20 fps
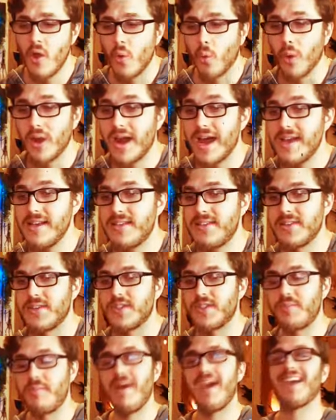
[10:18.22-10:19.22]
What I
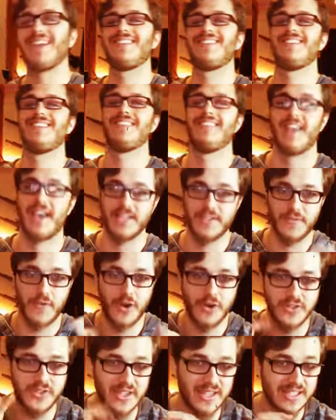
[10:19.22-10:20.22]
suspect, as
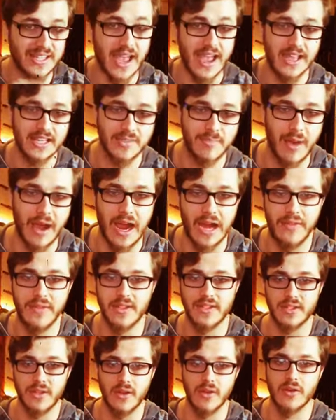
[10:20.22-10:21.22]
far as the science behind
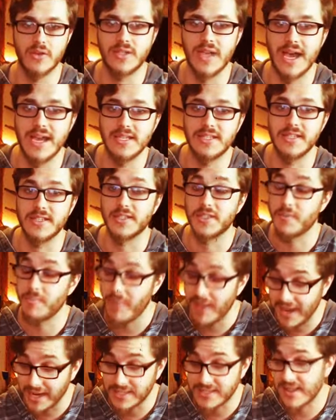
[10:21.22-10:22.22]
this goes, I
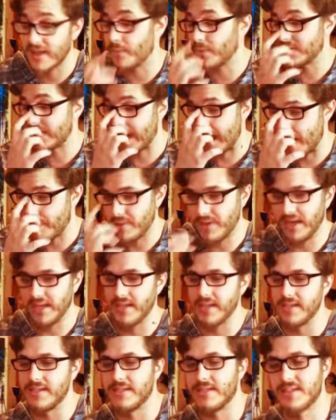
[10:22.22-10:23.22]
suspect that what's
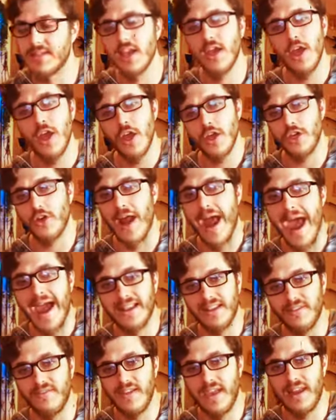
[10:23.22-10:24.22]
happening is you're
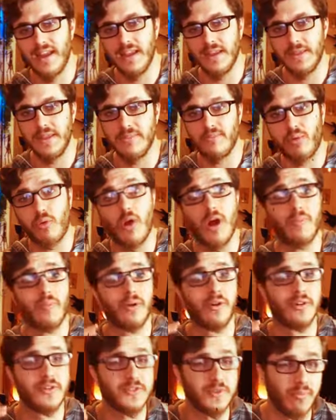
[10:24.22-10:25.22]
activating the
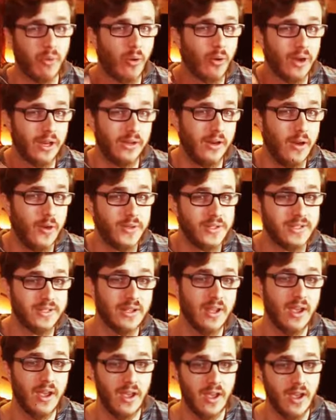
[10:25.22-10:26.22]
proper supporting
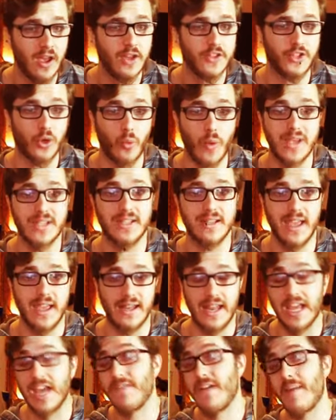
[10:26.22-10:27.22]
notes to
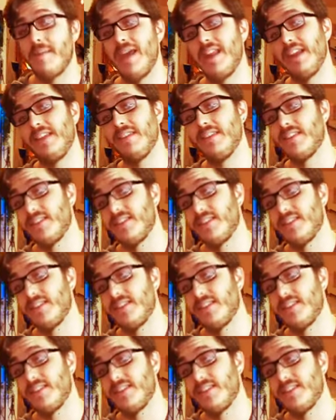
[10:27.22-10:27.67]
resonate. Like if I'm hitting